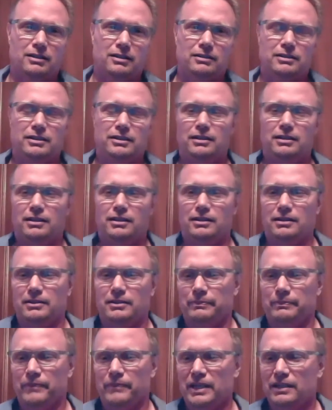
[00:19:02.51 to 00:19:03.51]
it
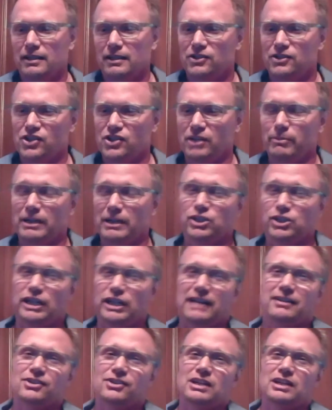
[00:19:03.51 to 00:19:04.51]
um, said my
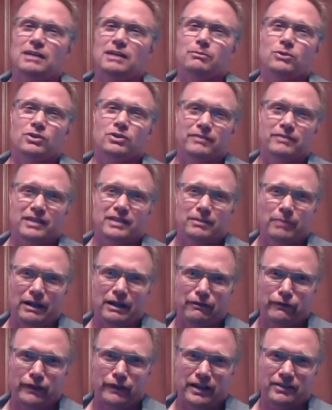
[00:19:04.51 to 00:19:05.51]
child is now motivated by
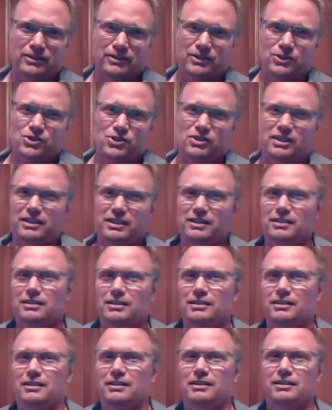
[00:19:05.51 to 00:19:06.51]
feathers. Like
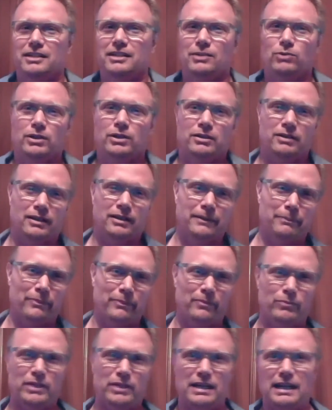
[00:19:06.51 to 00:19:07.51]
uh, he would
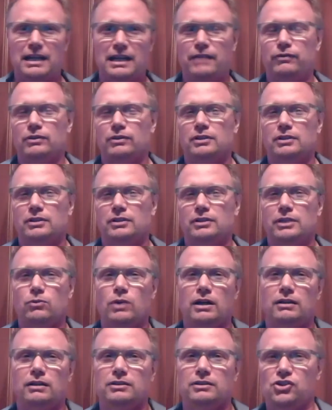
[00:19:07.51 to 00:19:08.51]
behave really
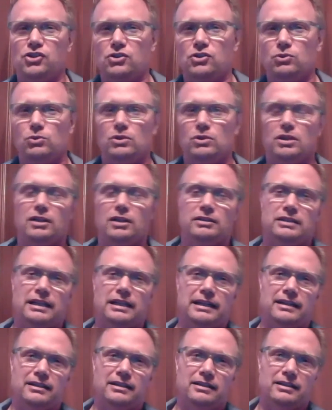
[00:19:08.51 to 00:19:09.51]
well in school all
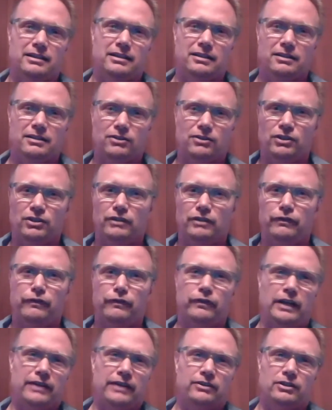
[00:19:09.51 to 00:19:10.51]
day, and he'd earn a
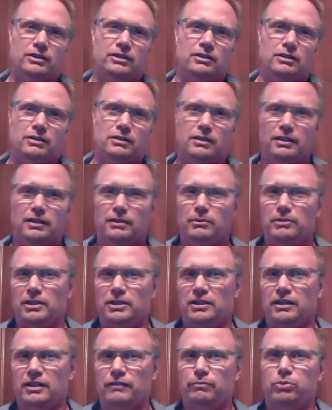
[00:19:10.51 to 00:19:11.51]
feather or
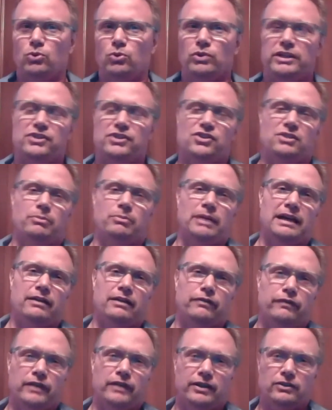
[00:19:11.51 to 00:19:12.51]
enough points to buy a
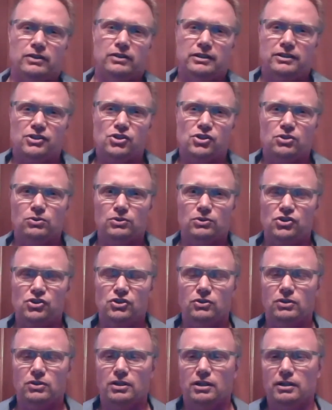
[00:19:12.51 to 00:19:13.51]
feather at the school
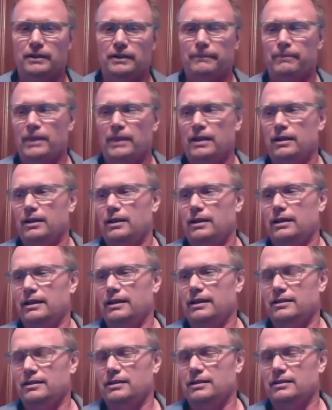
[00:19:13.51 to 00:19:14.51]
store.
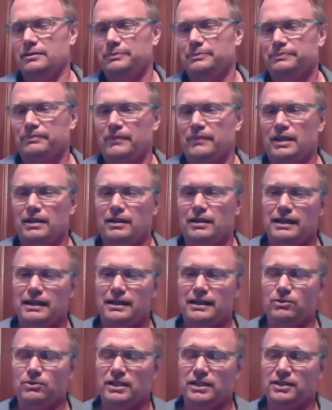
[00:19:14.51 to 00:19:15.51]
And uh,
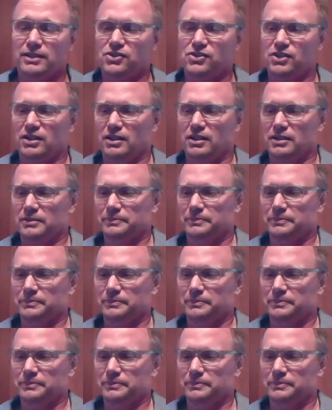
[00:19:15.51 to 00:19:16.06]
anyways, uh,